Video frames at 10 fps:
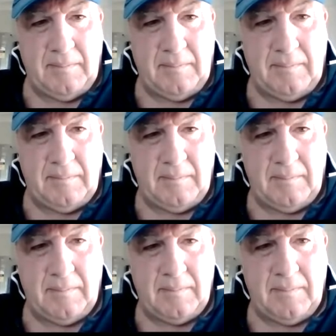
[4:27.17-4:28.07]

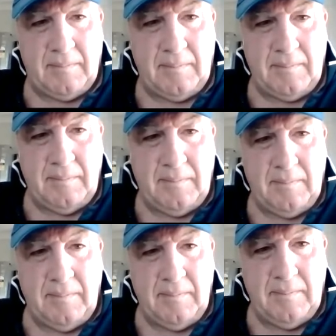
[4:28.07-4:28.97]

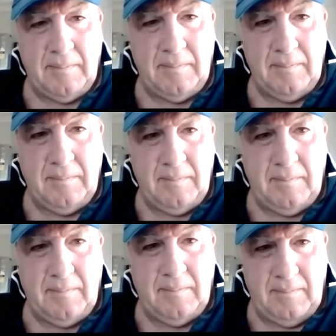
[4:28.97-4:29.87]

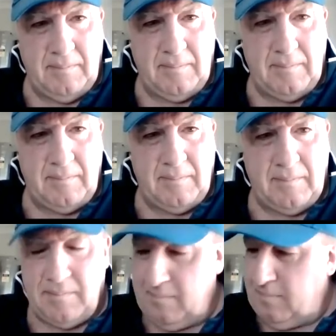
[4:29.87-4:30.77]

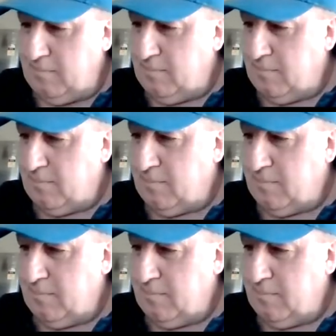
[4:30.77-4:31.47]
[no speech]